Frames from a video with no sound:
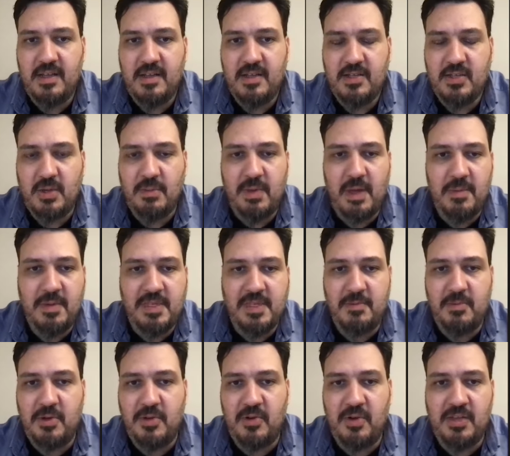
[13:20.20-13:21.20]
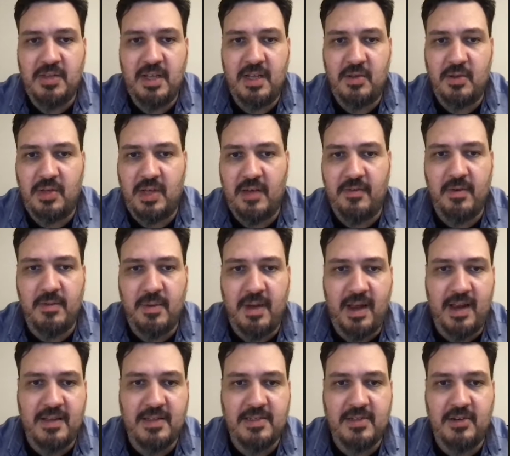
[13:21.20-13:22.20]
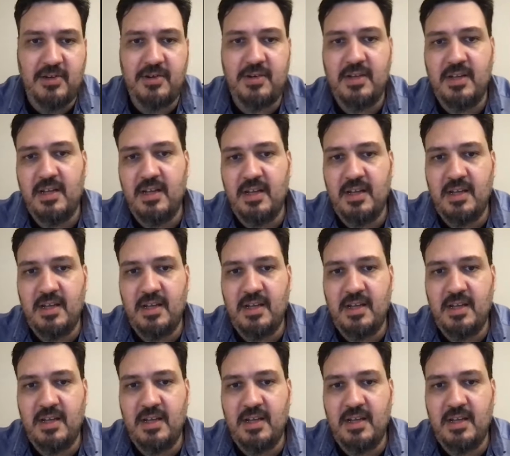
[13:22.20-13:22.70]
So maybe it's a better idea to have a balancer,